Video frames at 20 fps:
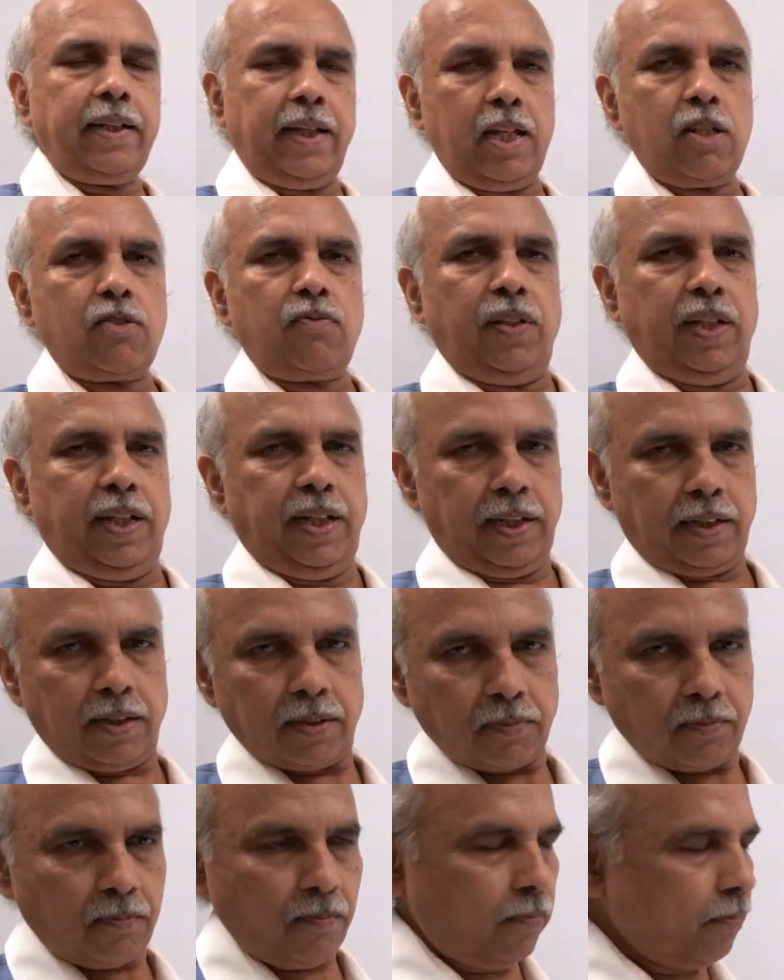case we get.
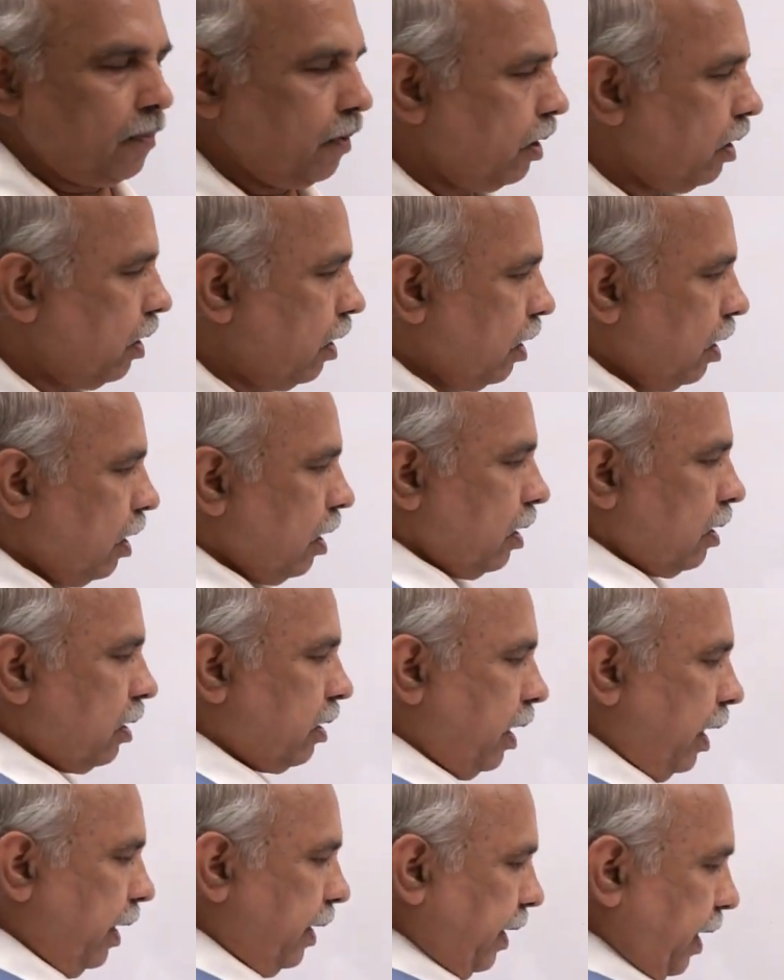
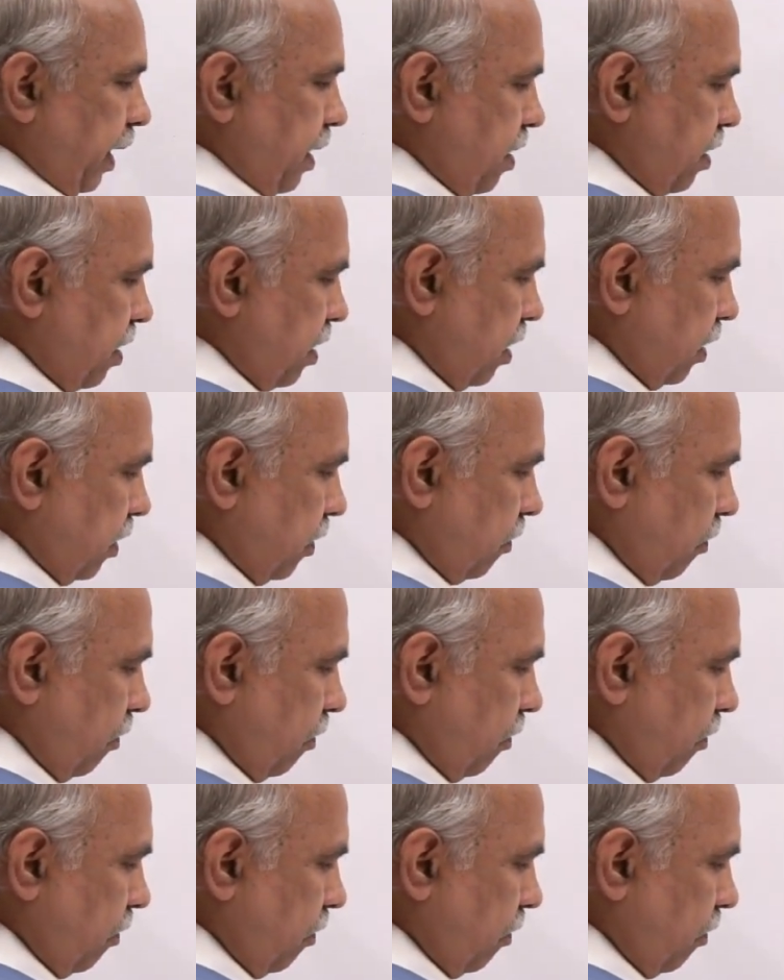Third case,